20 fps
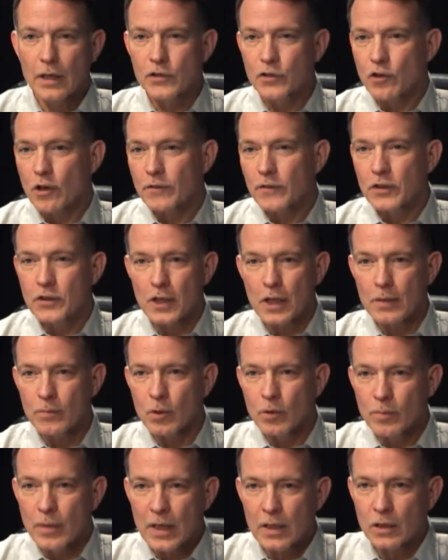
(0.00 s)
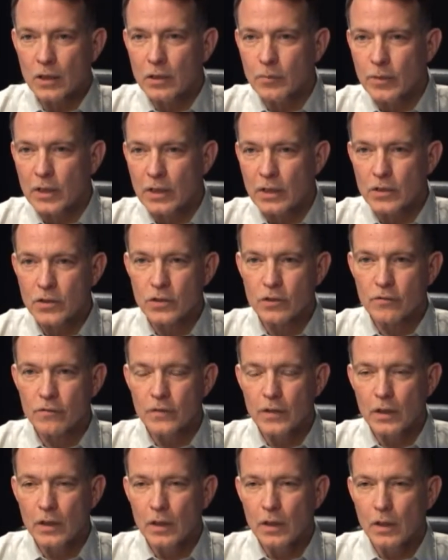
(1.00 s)
And it's off the table mainly because
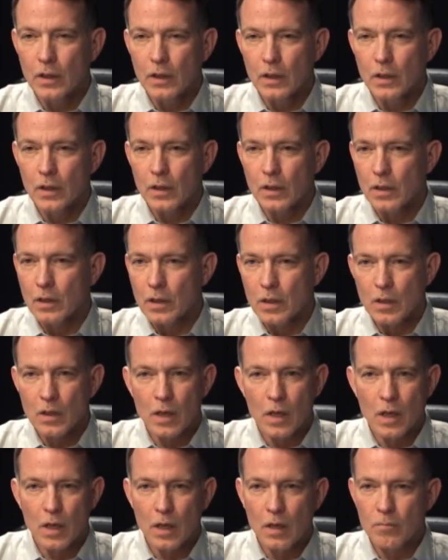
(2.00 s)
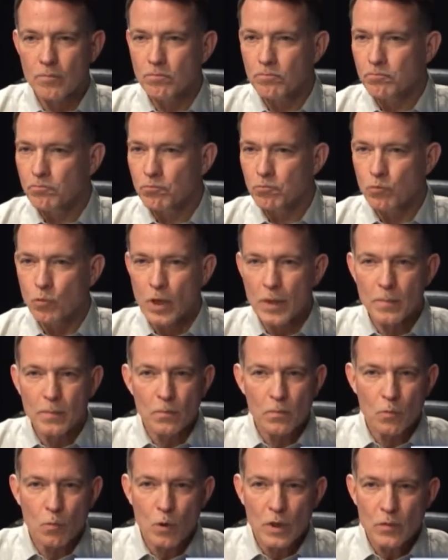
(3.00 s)
of uh, what
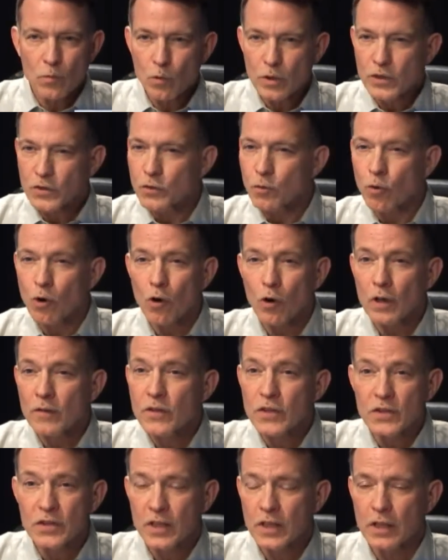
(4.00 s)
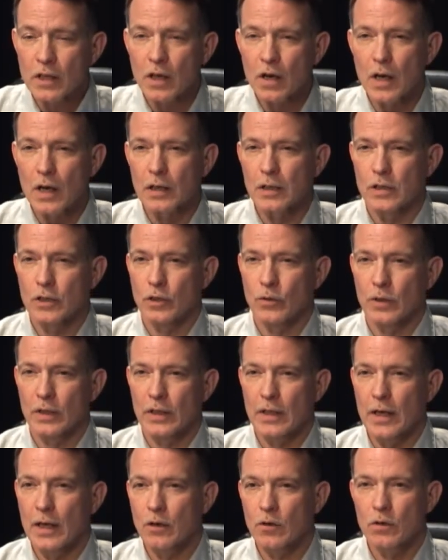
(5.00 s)
what, what's the role of the synagogue in
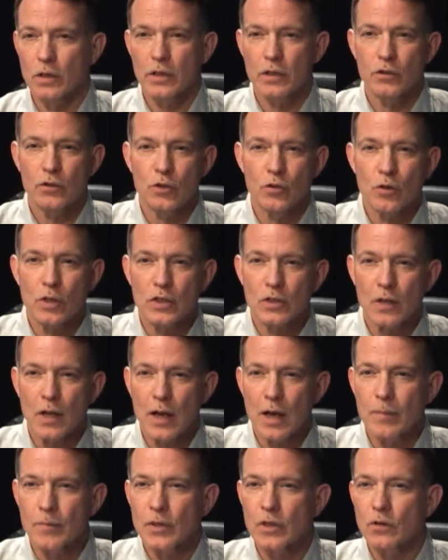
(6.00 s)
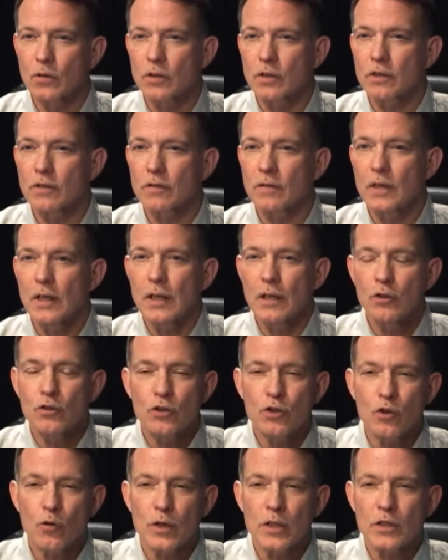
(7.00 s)
doing that, or the Jewish lobby, or the
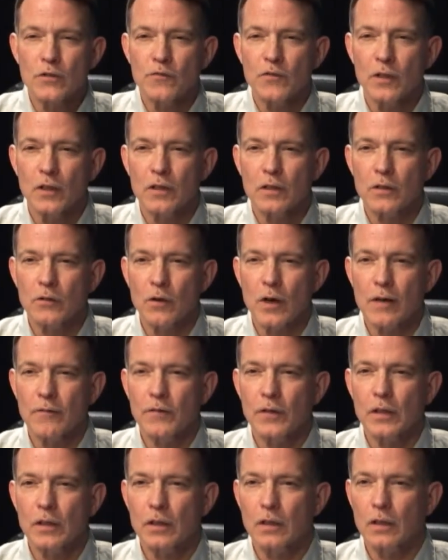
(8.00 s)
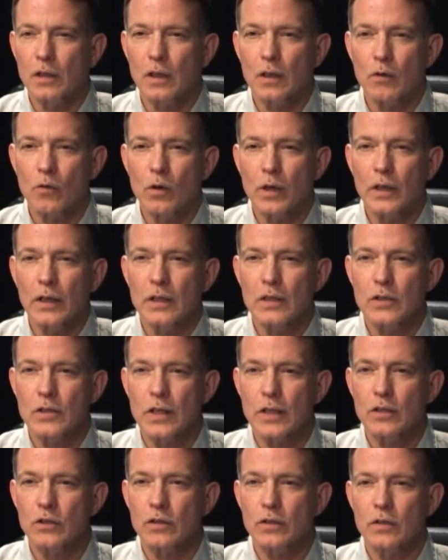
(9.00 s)
Jewish philanthropic uh,
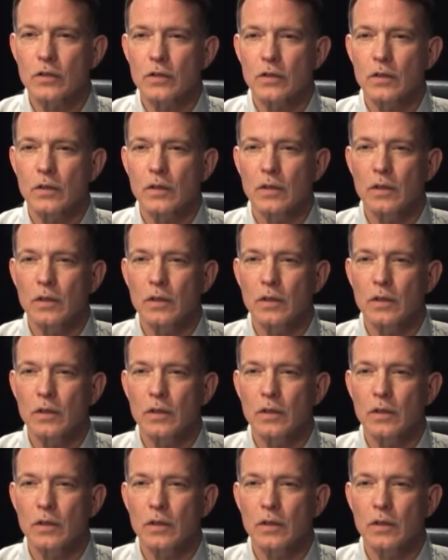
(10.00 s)
organizations?